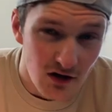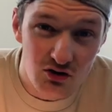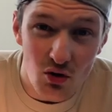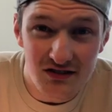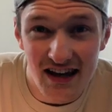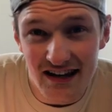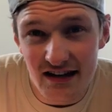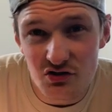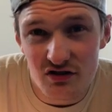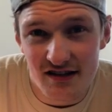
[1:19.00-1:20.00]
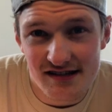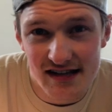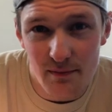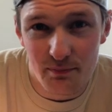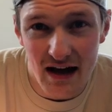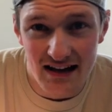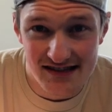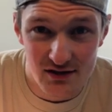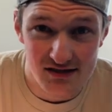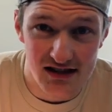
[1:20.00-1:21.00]
Don't take injuries as setbacks,
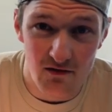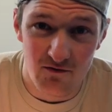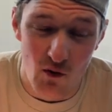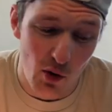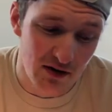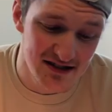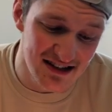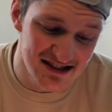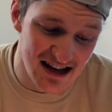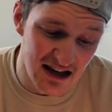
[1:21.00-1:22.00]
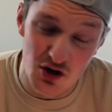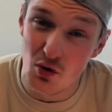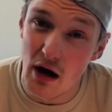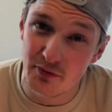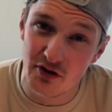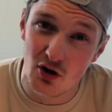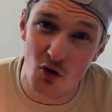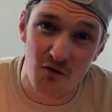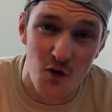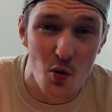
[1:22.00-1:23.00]
they're set forwards. They set you up to
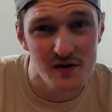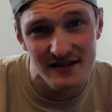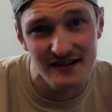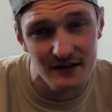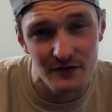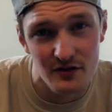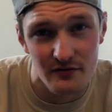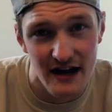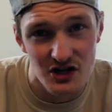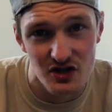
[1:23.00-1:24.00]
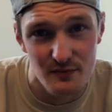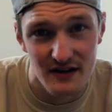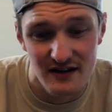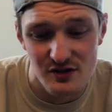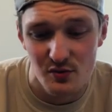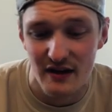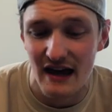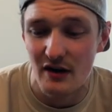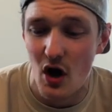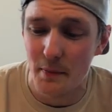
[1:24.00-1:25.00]
go forwards in a different direction because you
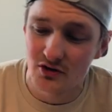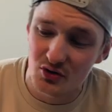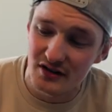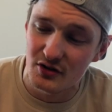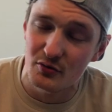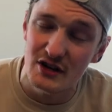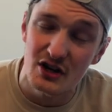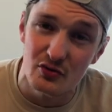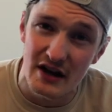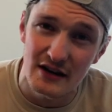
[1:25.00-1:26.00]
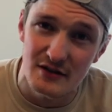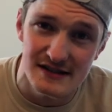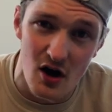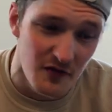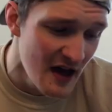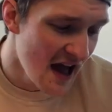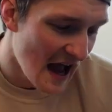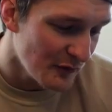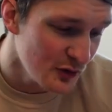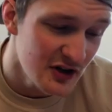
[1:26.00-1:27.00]
get an opportunity to recreate yourself
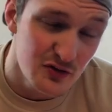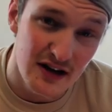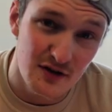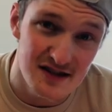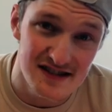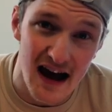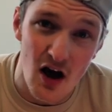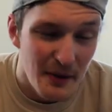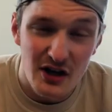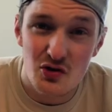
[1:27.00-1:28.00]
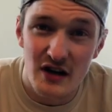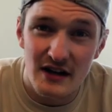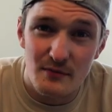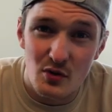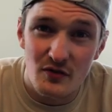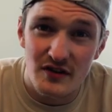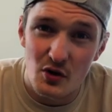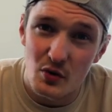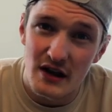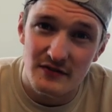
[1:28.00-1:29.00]
and recreate your style by creating moves that you
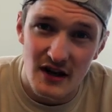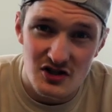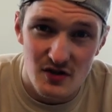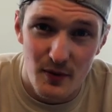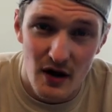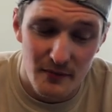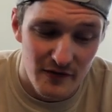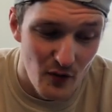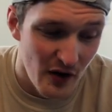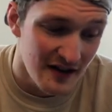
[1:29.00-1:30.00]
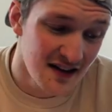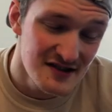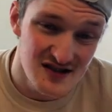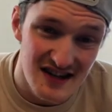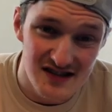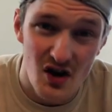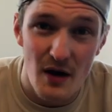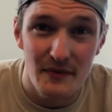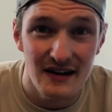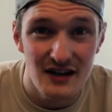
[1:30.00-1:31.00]
wouldn't have touched upon before. So this
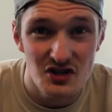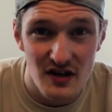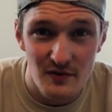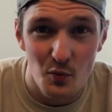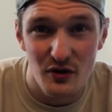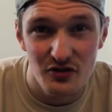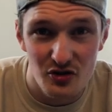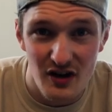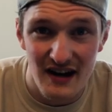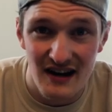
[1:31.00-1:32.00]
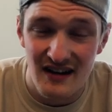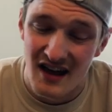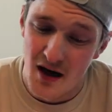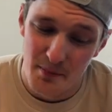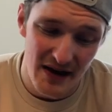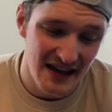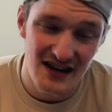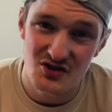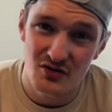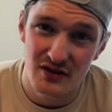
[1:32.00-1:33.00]
combination was created by
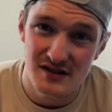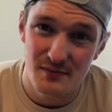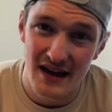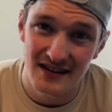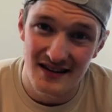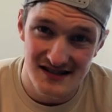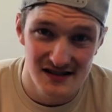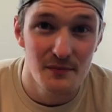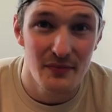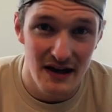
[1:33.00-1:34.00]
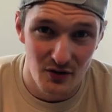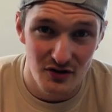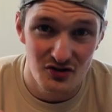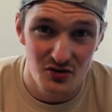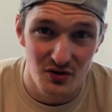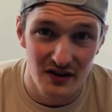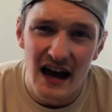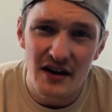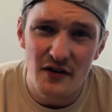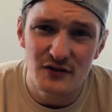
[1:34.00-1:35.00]
Injured Wrist Magnus by yours truly.
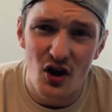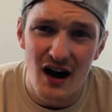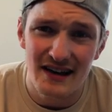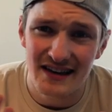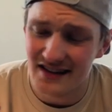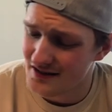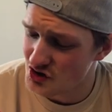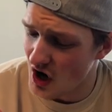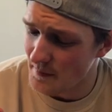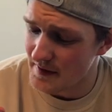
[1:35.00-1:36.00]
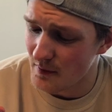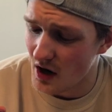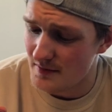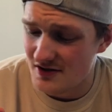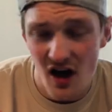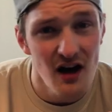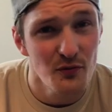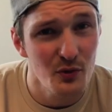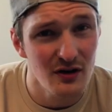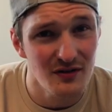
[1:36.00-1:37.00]
Enough talking, chop them arms off,
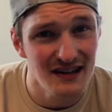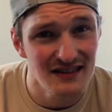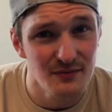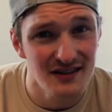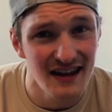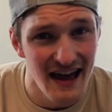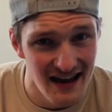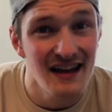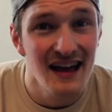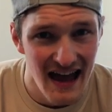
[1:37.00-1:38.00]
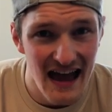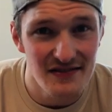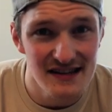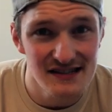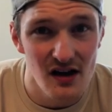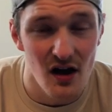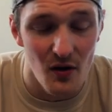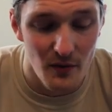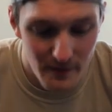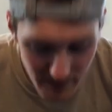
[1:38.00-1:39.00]
we don't need them today, and let's go.